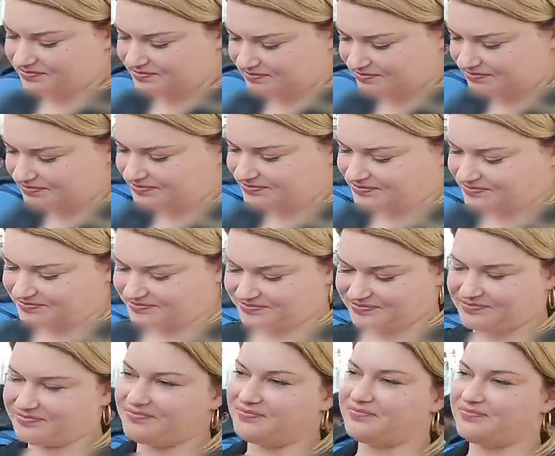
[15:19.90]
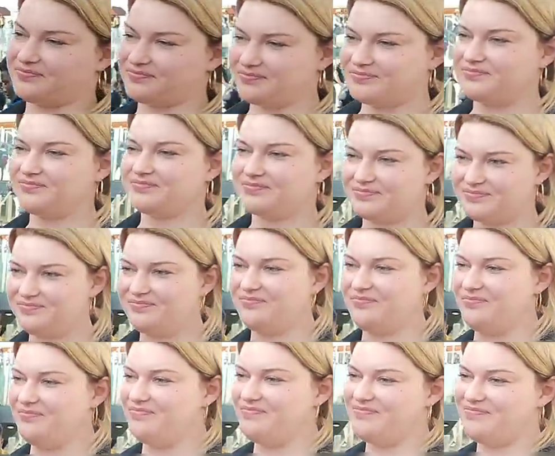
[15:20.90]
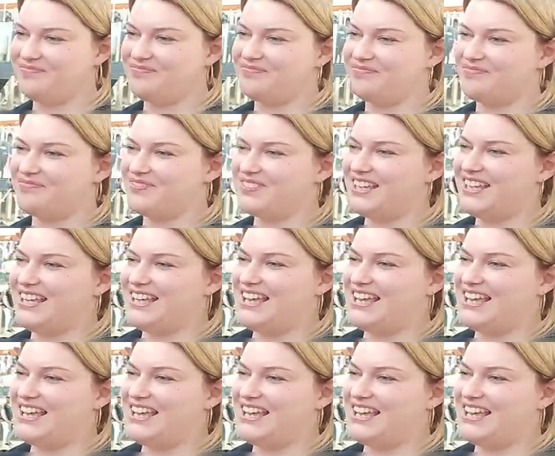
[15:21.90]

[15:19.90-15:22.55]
(silent)